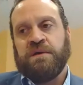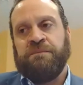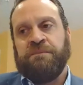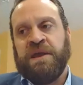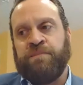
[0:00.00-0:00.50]

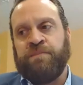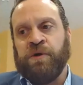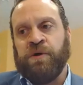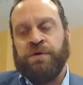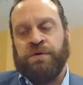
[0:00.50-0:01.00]

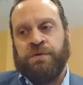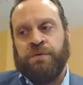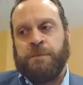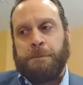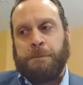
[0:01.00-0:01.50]
people
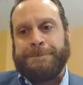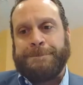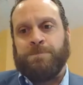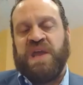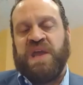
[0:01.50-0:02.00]
who
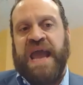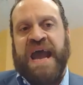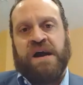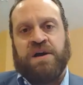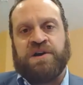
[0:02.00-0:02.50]
in
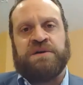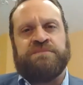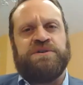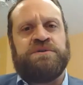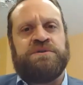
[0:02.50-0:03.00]
our
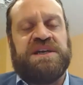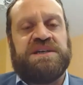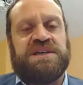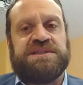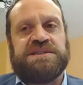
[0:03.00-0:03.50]

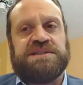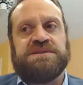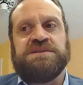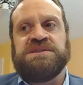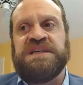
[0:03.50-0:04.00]
communities
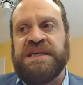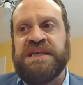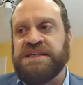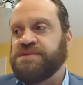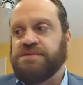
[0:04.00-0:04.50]

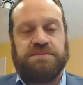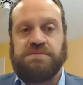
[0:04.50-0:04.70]
need